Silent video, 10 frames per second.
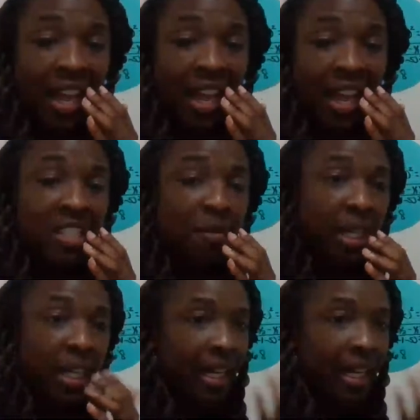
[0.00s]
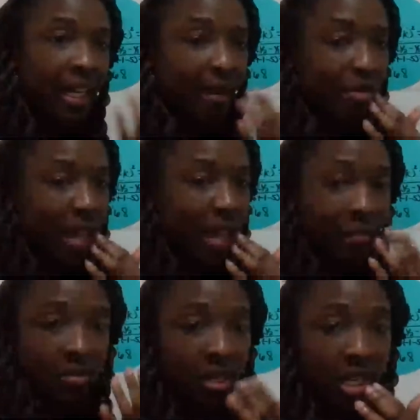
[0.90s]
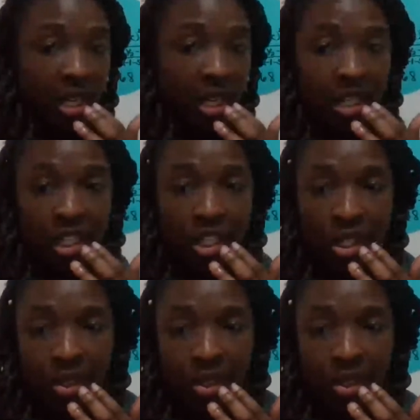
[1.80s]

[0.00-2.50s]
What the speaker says: but I was having some technology issues,